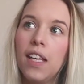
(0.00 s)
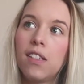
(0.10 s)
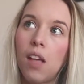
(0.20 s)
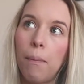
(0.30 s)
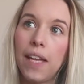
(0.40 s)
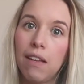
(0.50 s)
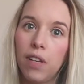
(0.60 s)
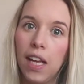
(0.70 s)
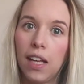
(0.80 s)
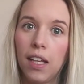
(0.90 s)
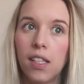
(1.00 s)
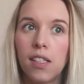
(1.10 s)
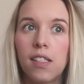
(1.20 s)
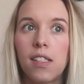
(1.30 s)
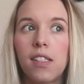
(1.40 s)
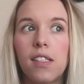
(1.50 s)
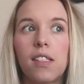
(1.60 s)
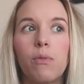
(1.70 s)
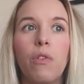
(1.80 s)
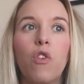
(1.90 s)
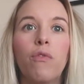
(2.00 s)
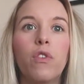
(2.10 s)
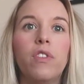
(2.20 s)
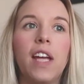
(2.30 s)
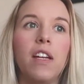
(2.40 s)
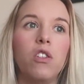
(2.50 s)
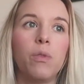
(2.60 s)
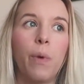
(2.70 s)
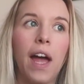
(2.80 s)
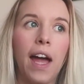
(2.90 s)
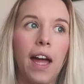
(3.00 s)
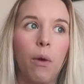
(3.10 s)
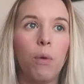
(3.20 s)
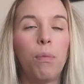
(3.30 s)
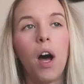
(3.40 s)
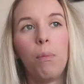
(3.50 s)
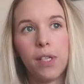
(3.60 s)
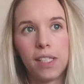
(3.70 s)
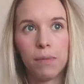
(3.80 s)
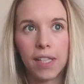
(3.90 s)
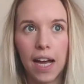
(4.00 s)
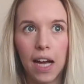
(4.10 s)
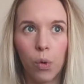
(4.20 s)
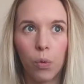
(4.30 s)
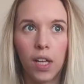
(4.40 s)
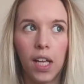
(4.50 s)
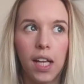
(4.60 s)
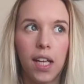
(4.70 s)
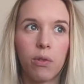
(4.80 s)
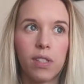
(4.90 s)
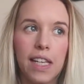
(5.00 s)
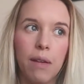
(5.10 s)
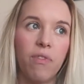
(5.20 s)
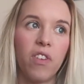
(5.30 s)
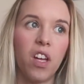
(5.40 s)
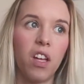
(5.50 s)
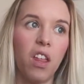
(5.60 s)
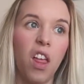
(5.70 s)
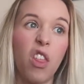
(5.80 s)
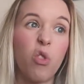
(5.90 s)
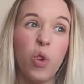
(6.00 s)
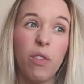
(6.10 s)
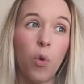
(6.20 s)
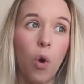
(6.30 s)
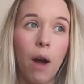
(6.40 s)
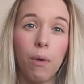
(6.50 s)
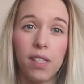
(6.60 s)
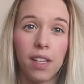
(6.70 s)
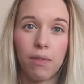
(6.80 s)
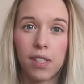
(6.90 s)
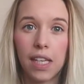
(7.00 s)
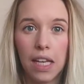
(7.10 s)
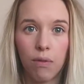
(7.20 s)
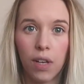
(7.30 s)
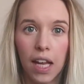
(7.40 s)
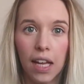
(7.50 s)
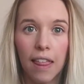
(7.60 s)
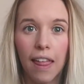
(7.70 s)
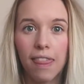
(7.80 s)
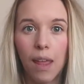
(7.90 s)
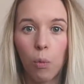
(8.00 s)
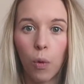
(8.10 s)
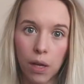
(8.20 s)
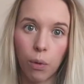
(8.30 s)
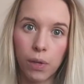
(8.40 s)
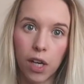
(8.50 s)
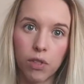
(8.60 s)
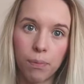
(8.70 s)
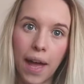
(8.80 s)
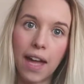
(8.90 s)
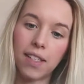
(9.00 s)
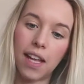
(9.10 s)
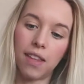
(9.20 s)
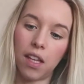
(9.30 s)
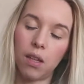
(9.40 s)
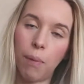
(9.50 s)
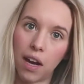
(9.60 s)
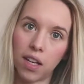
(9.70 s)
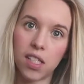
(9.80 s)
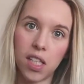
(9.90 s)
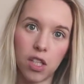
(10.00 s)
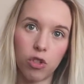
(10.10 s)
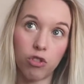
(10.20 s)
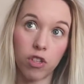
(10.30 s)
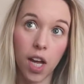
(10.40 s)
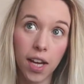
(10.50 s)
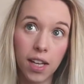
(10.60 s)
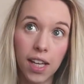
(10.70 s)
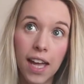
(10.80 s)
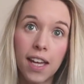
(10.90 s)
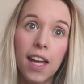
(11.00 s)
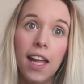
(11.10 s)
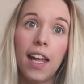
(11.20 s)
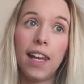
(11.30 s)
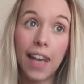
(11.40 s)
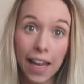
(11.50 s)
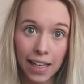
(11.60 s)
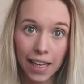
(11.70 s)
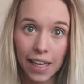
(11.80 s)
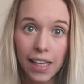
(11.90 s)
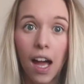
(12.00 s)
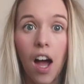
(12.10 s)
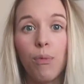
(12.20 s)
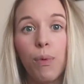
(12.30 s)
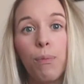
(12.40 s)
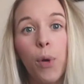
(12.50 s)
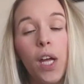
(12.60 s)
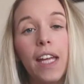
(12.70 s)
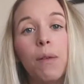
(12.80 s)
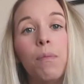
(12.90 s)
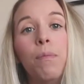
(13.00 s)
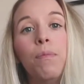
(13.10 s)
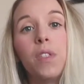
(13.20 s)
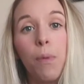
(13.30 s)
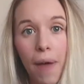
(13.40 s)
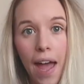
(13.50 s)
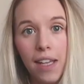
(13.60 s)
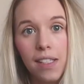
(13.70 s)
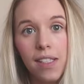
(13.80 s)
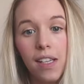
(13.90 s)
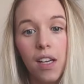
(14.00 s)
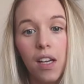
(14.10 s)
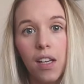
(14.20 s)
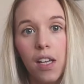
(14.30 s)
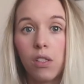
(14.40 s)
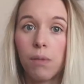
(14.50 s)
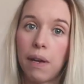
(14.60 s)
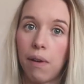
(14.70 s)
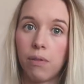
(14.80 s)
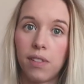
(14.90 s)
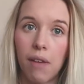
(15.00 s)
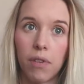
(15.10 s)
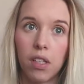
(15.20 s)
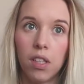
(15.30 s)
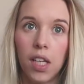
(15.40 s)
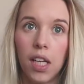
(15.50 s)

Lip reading: Some evenings we've gone through stages where I'll put him down, he'll sleep for 3-4 hours and give us an evening, and then wake when we go to bed, and then the pattern continues through the night. Lately, I've been putting him to bed, he goes to bed around 7,